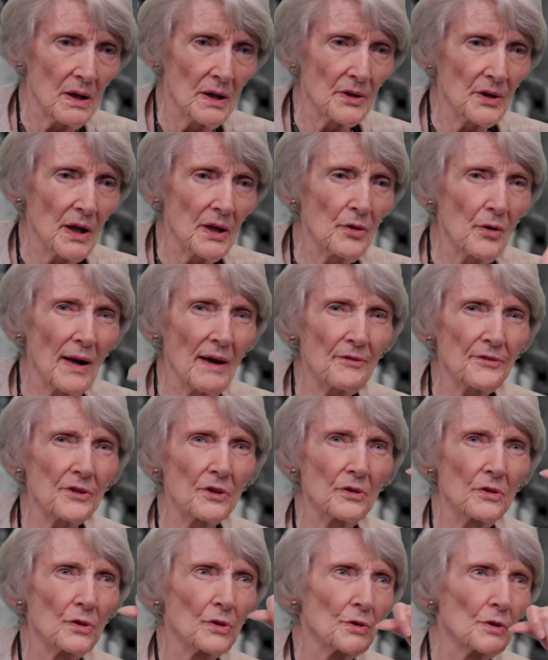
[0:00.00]
and you have
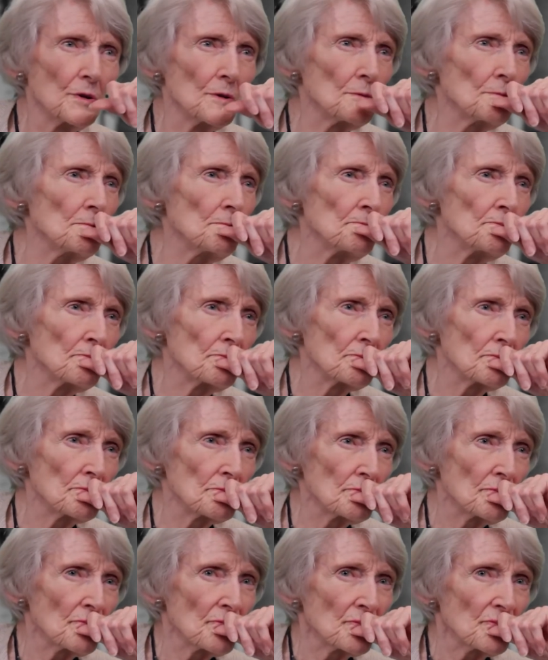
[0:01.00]
to learn
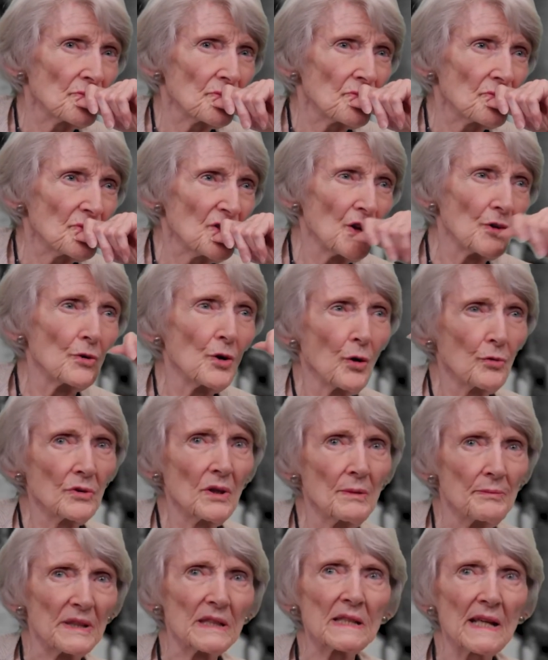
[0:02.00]
your own
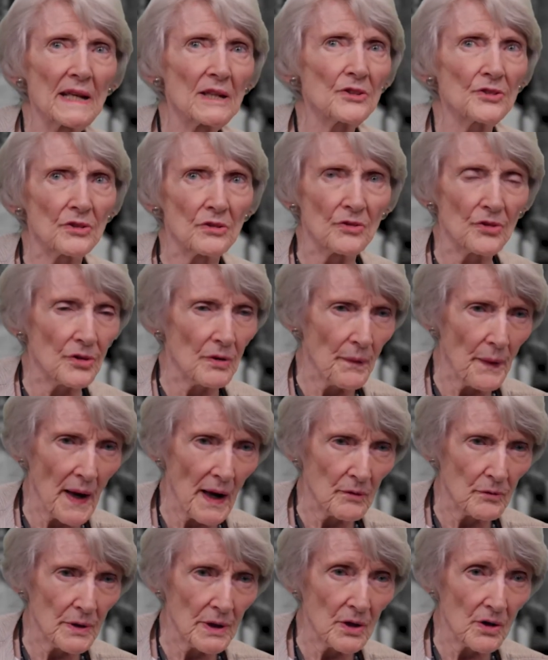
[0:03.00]
limitations in
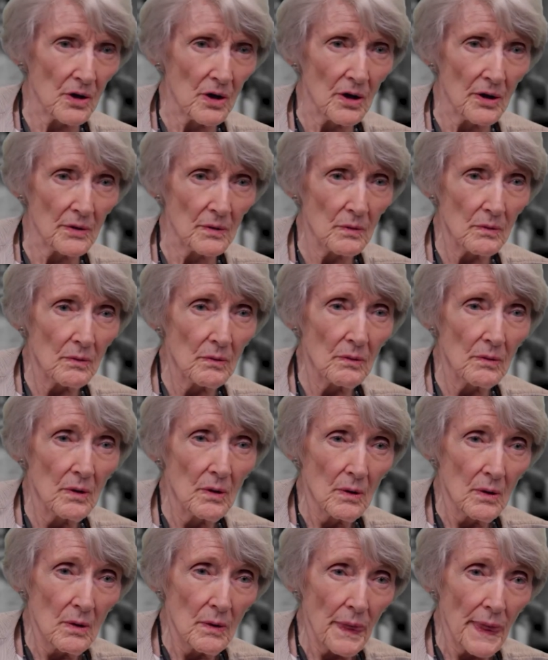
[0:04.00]
that regard,
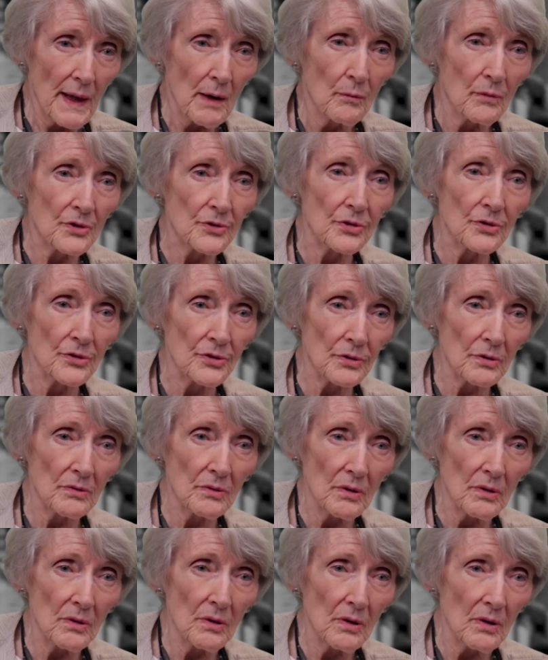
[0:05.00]
which is,
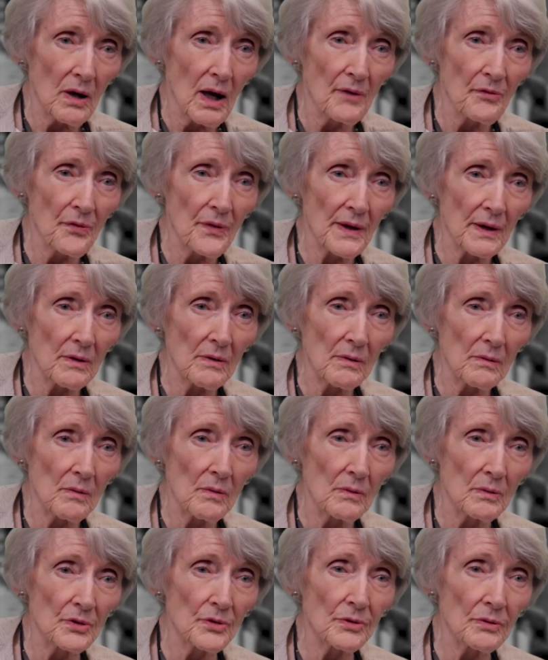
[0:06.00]
I think,
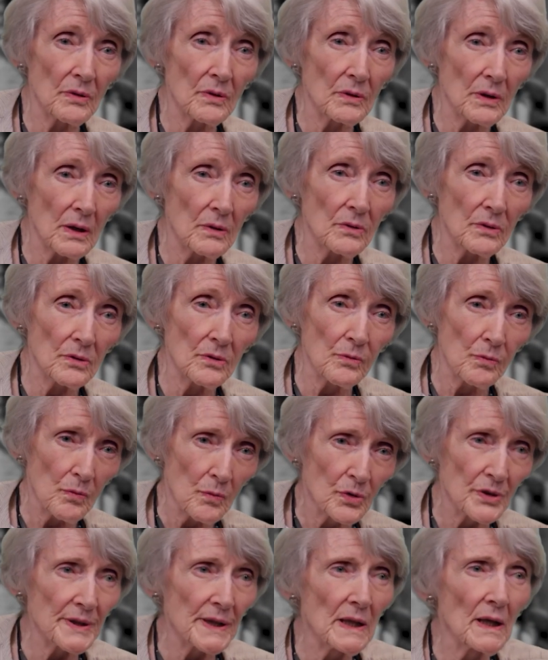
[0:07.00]
was
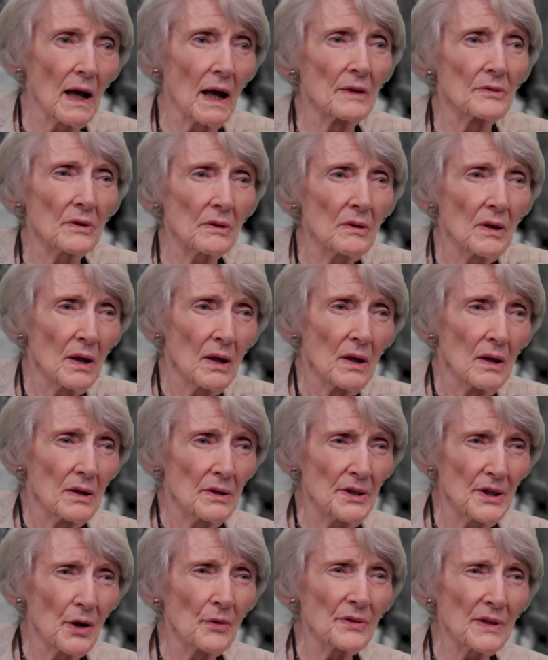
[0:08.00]
working on,
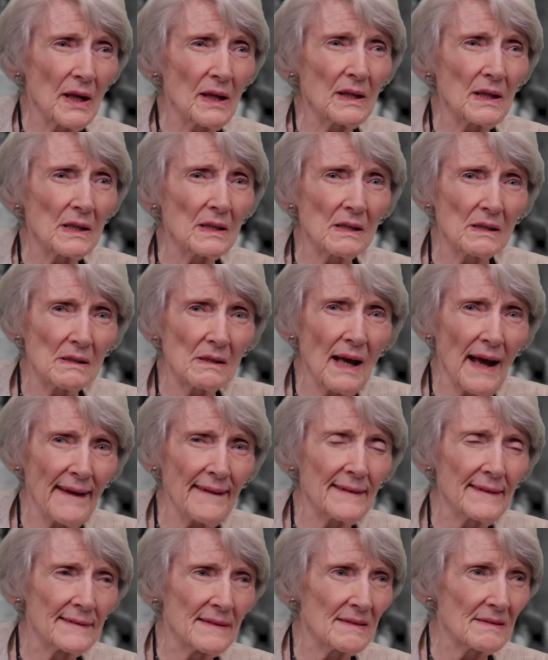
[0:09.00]
you know, taking
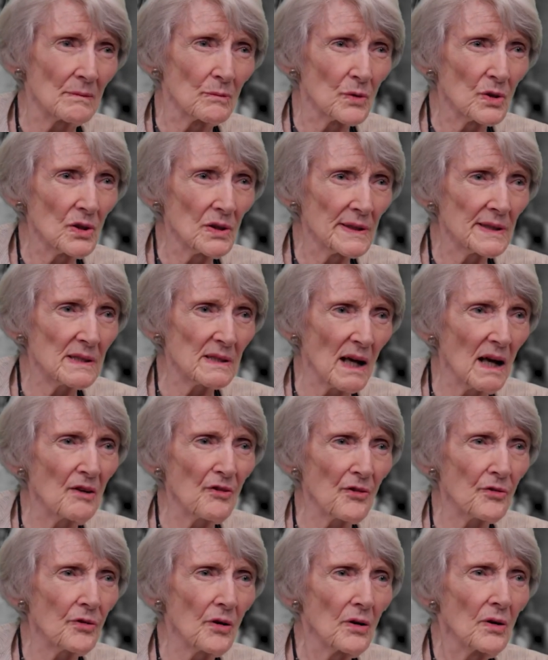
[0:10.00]
tackling some really
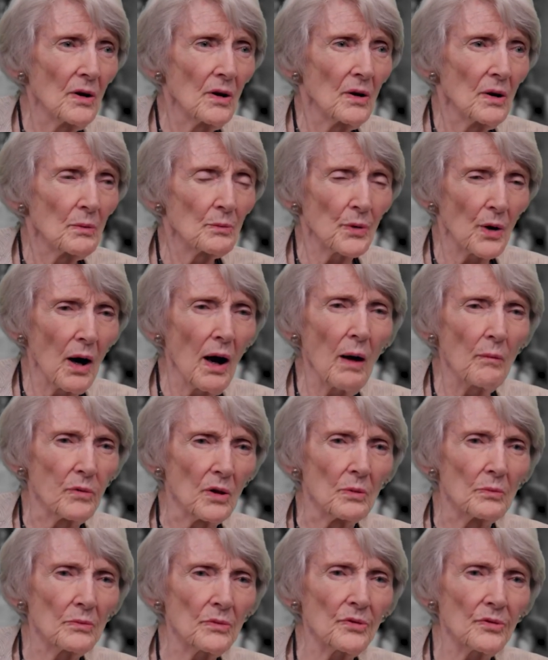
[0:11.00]
tough
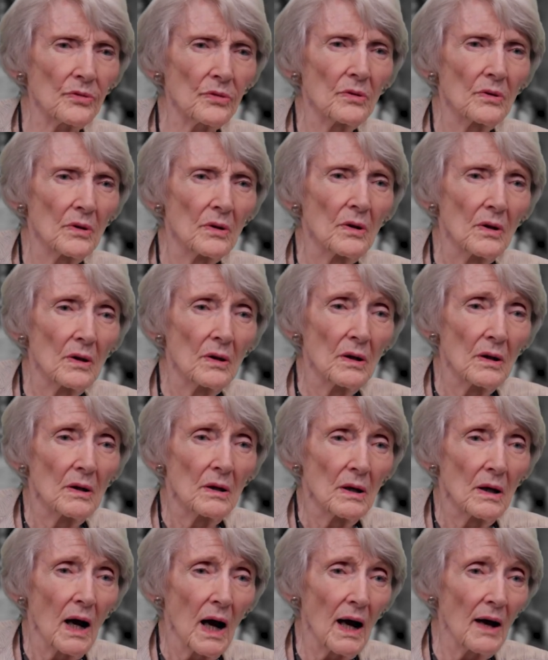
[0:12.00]
problems.
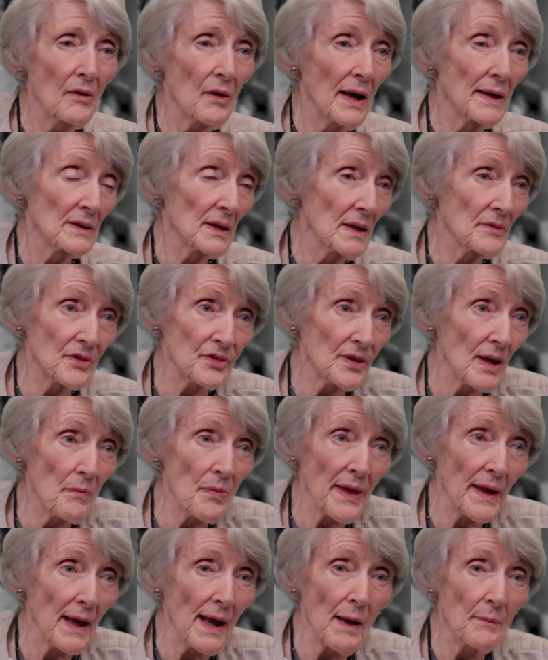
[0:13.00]
Uh, and, and the same
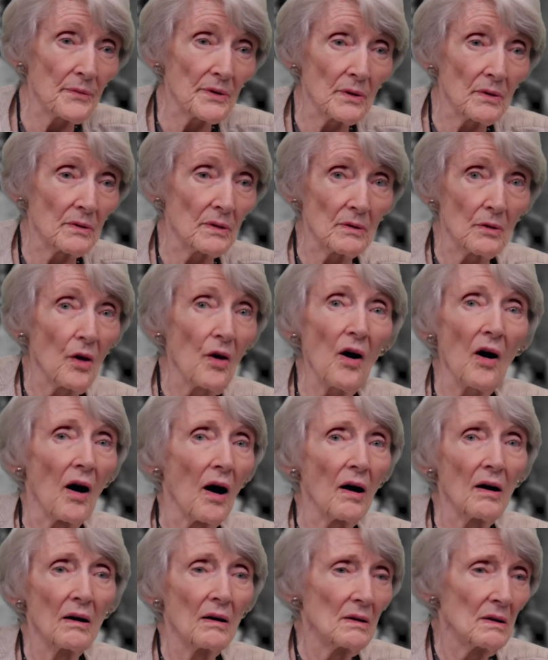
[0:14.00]
thing happened in
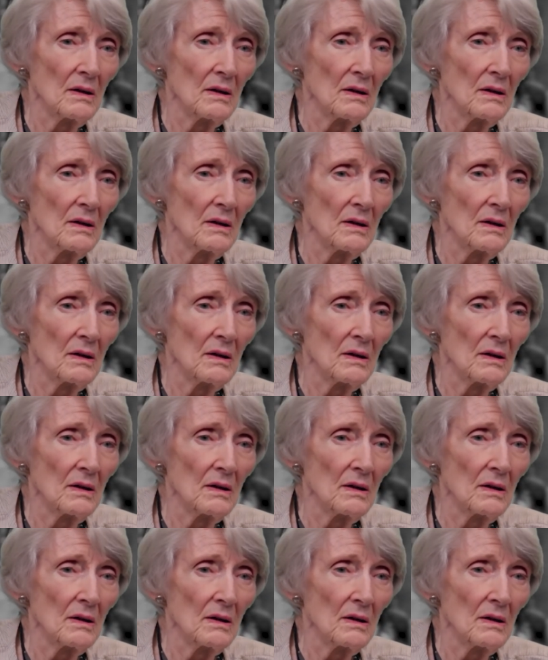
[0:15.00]
law.